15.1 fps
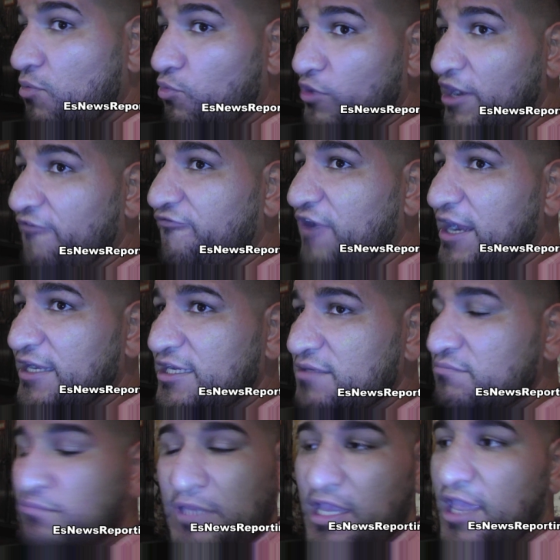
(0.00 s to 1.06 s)
Would I fight
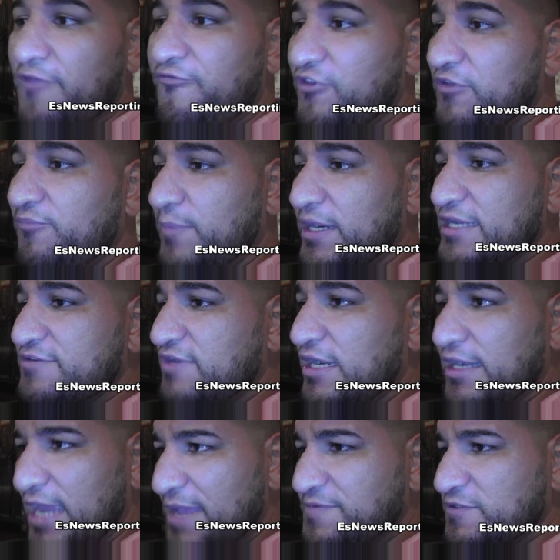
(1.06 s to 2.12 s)
him? If money's
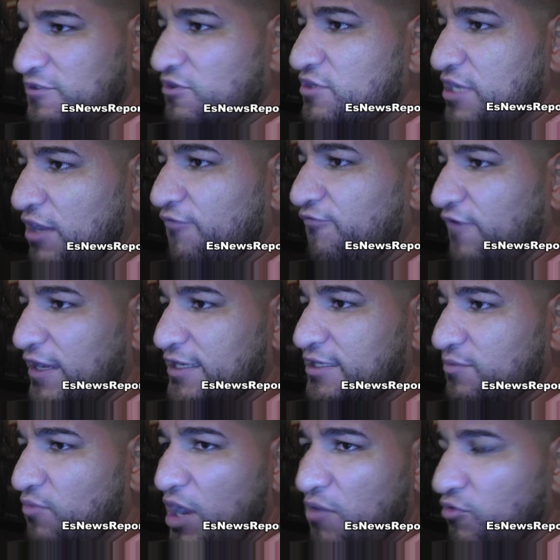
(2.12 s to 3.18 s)
right, absolutely I'll fight
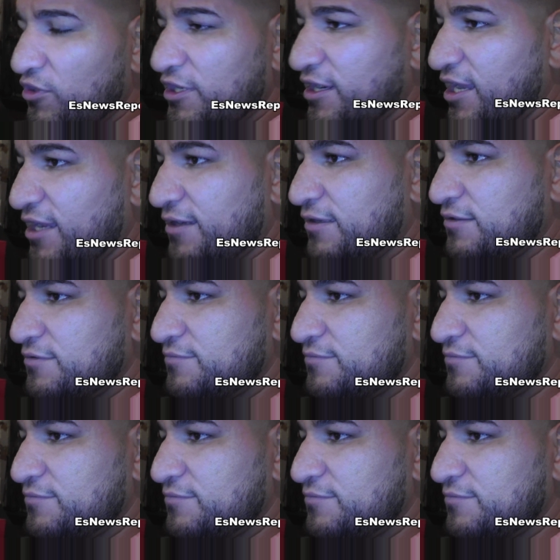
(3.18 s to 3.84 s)
him. Why wouldn't I?